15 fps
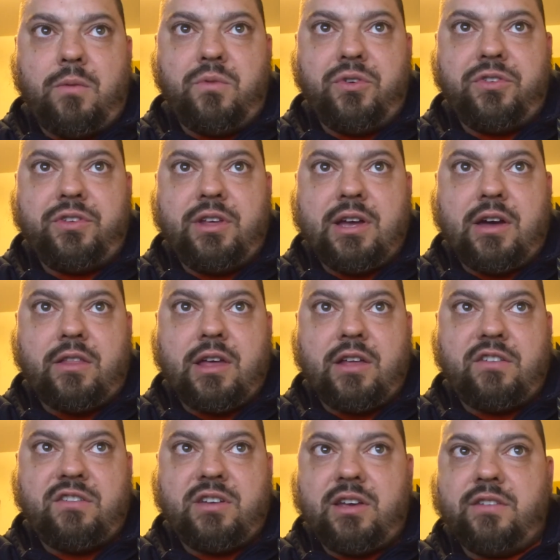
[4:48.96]
We'll see how
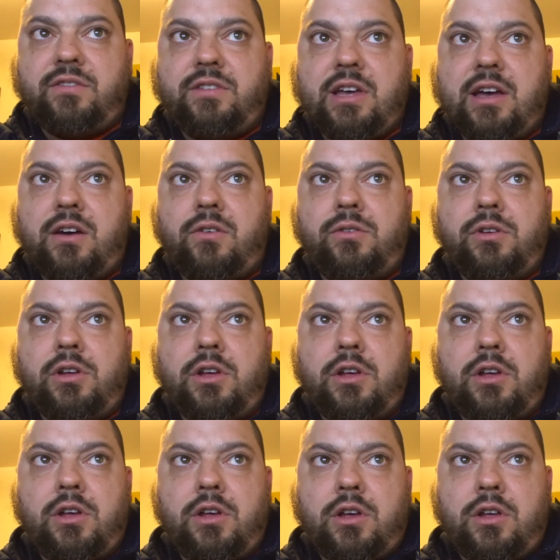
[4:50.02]
that shakes down.
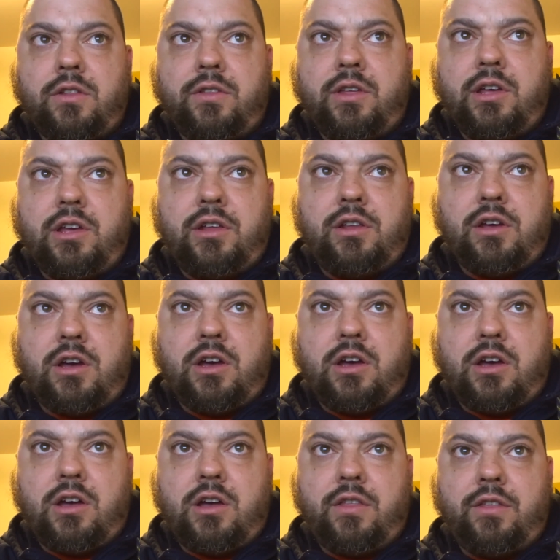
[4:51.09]
Then
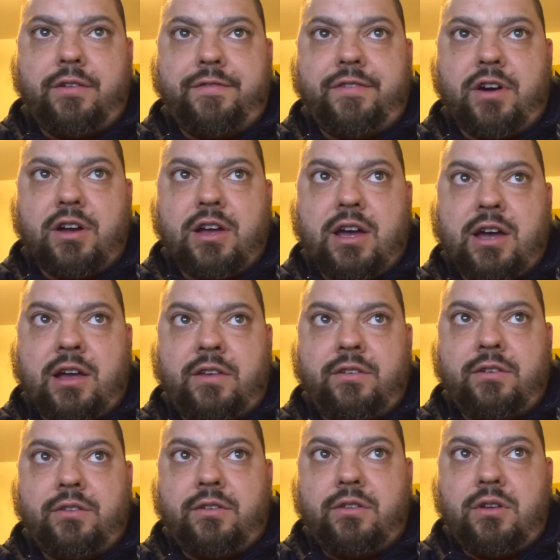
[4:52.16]
the
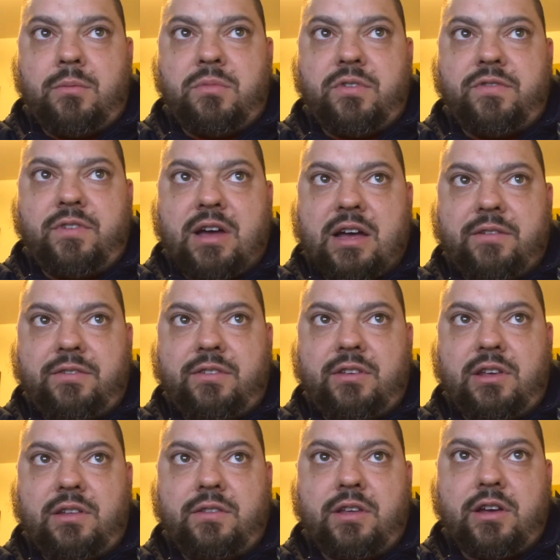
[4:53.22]
Buckeyes are the number 5
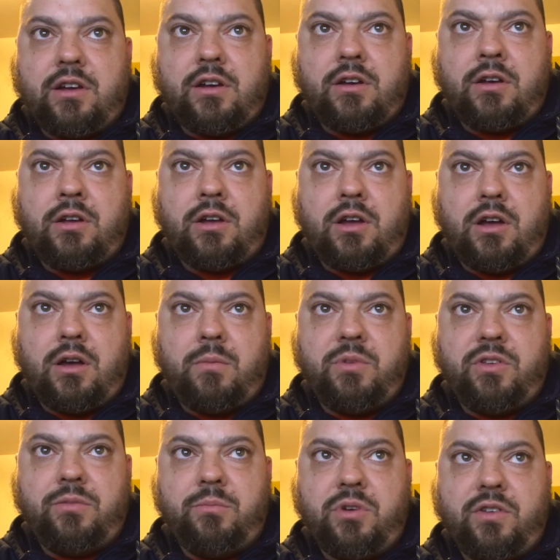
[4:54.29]
seed there.
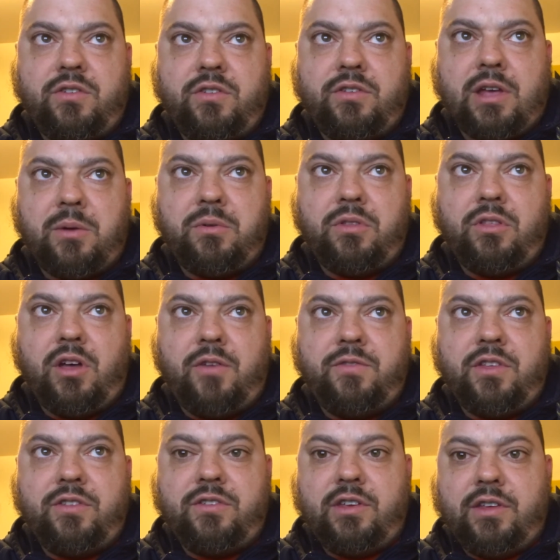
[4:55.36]
As much as I would
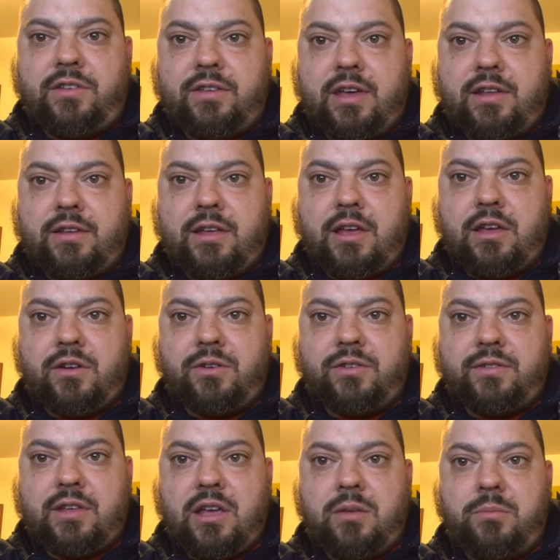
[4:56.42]
love to see San Diego
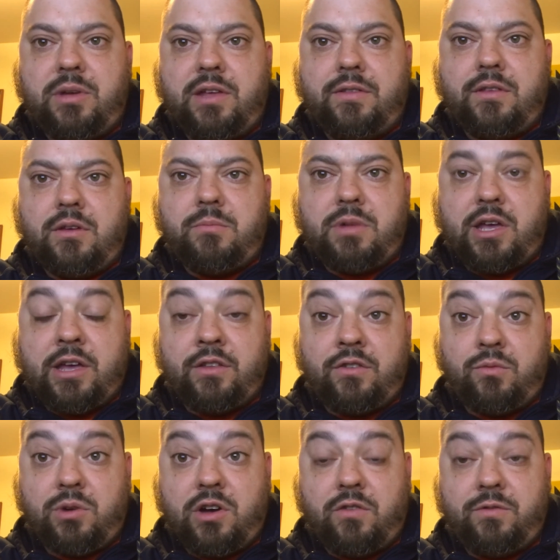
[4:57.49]
State beat them, and
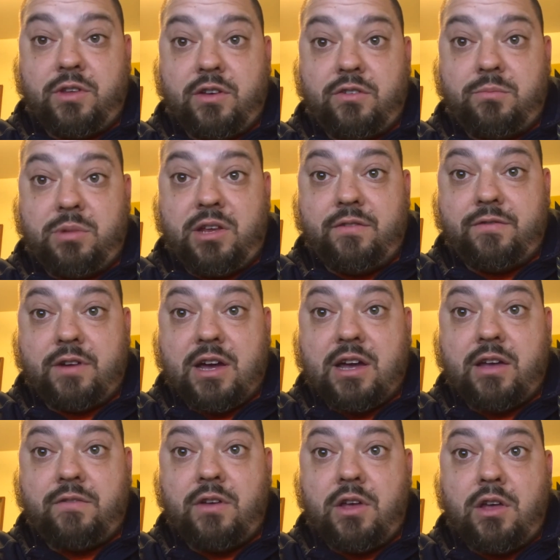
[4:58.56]
12 does beat
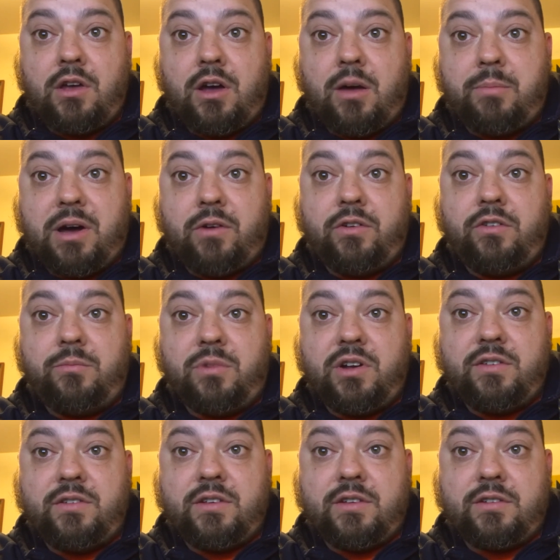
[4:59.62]
5, about as
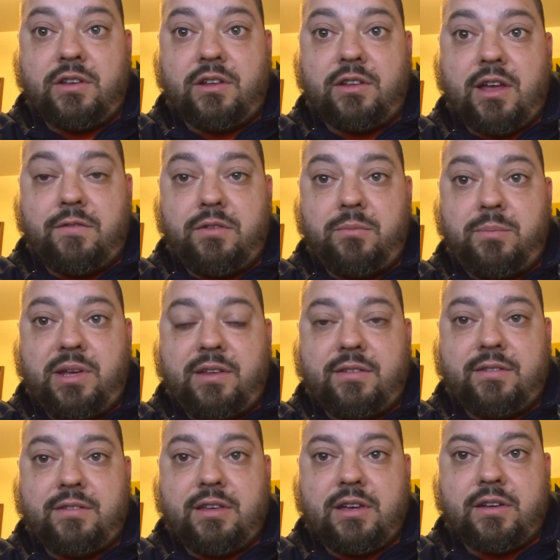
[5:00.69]
much as 11
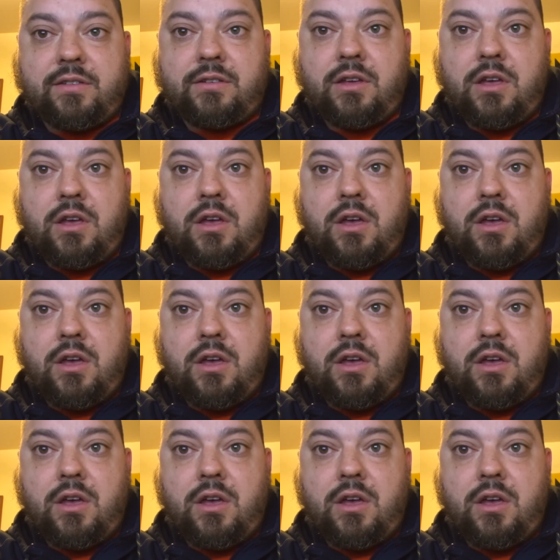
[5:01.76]
beats 6.